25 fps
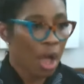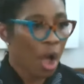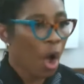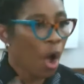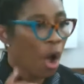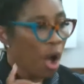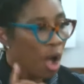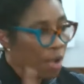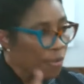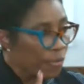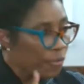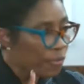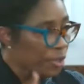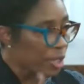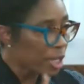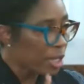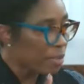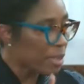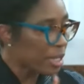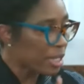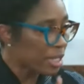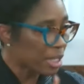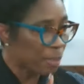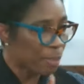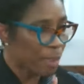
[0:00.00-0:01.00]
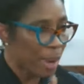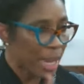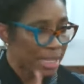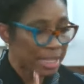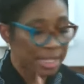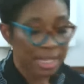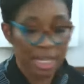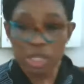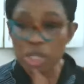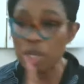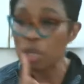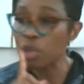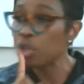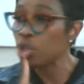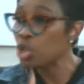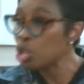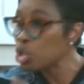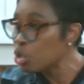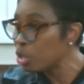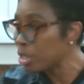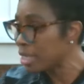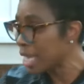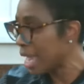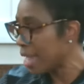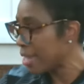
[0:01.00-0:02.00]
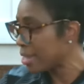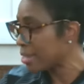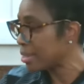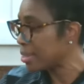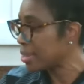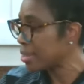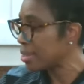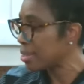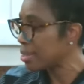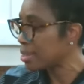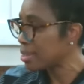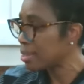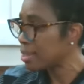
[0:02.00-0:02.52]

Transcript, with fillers: Often, Mister President, new debt,